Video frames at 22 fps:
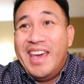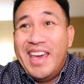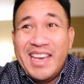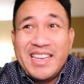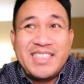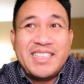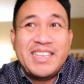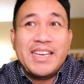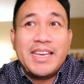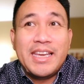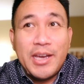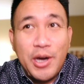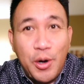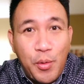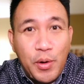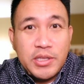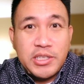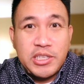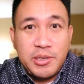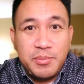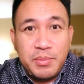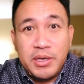Is it
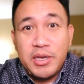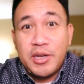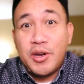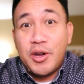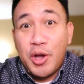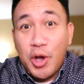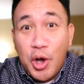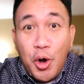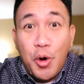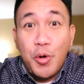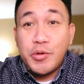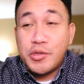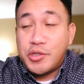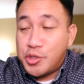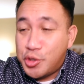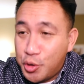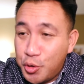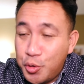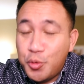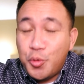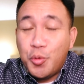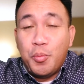going to be a
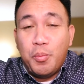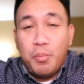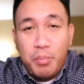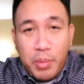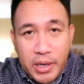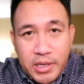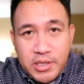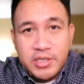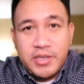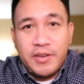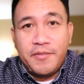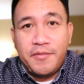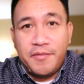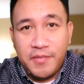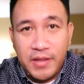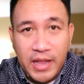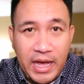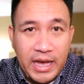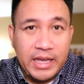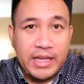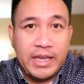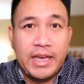go-to budget
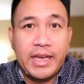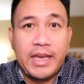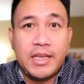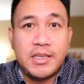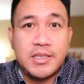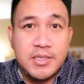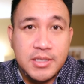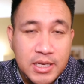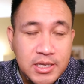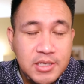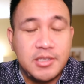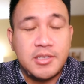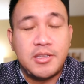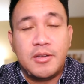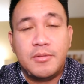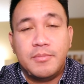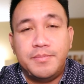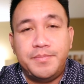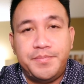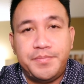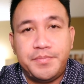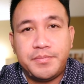vlogging
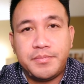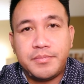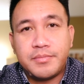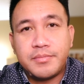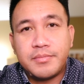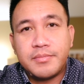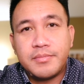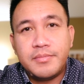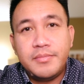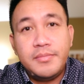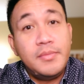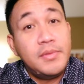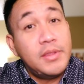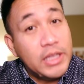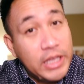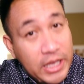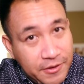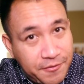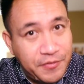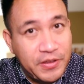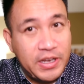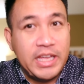system?
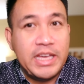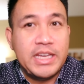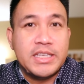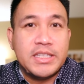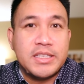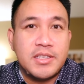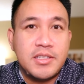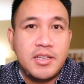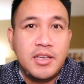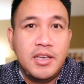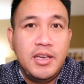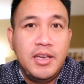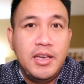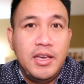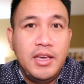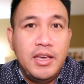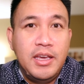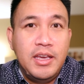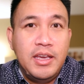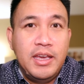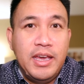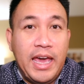If it is,
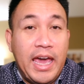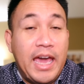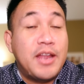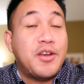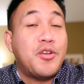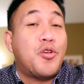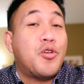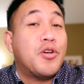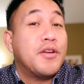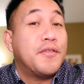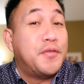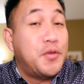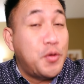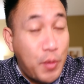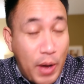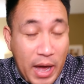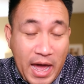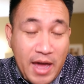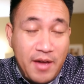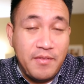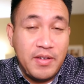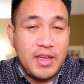and or if you
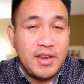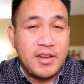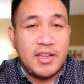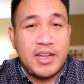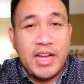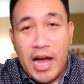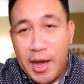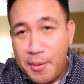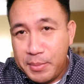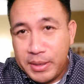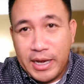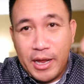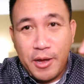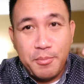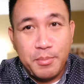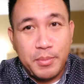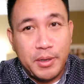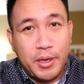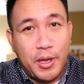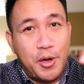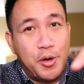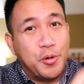have it, comment
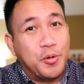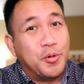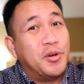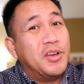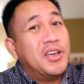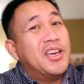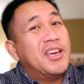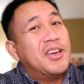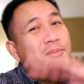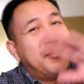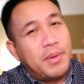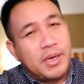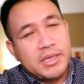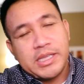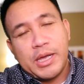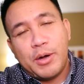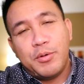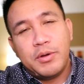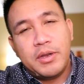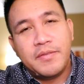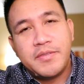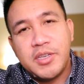down below, because
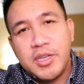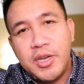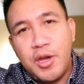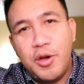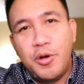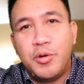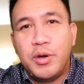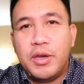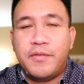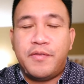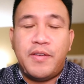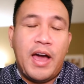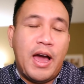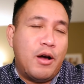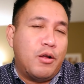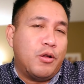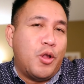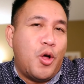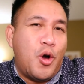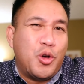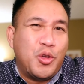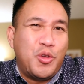I would love to know if
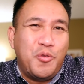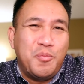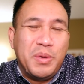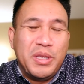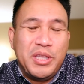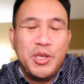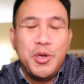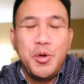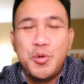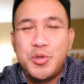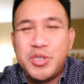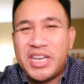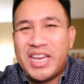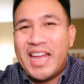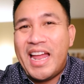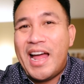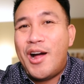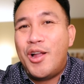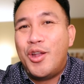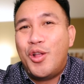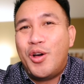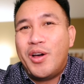how long you've been using
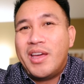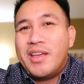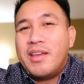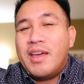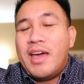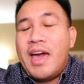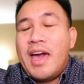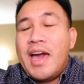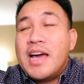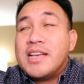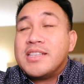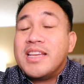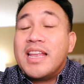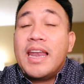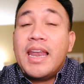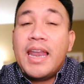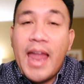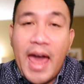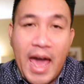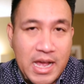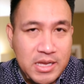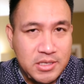it, how long has it
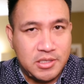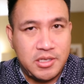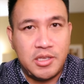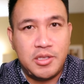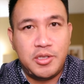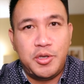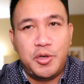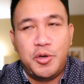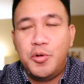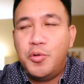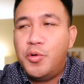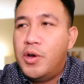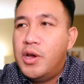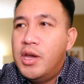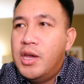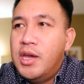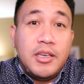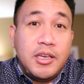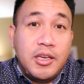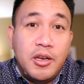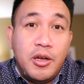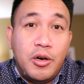lasted you.
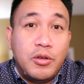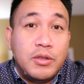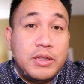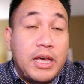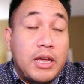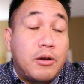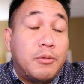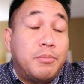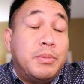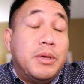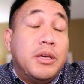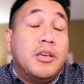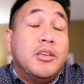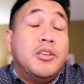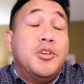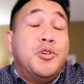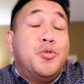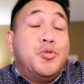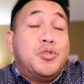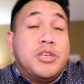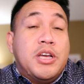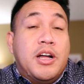You know, that'll be a
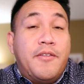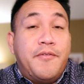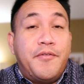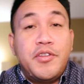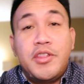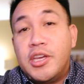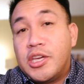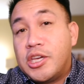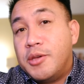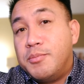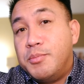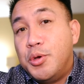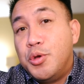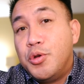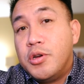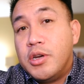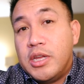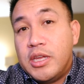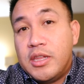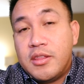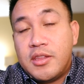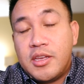huge help for the
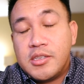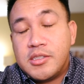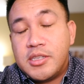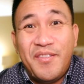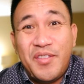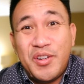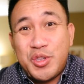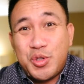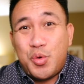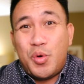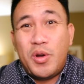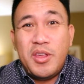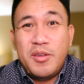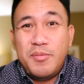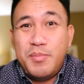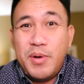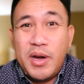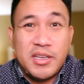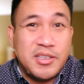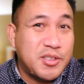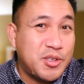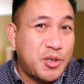community and things. For 20
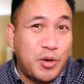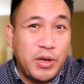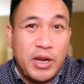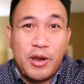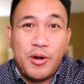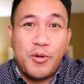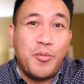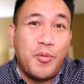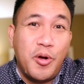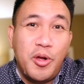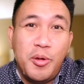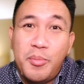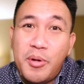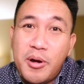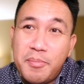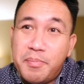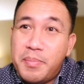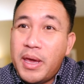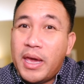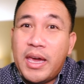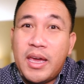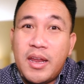bucks, just go down to
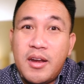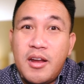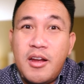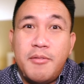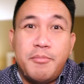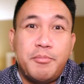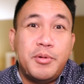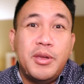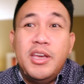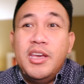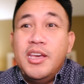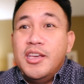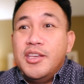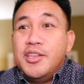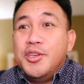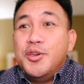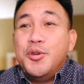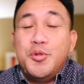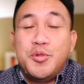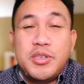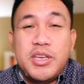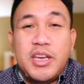Walmart, pick it up,
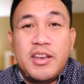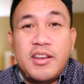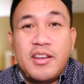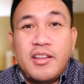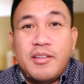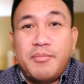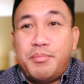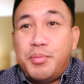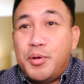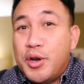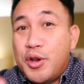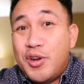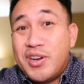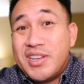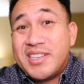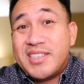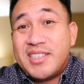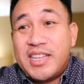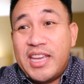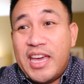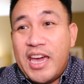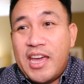use it, put it on
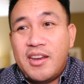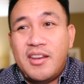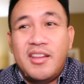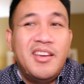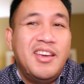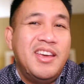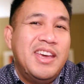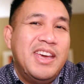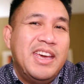a stand.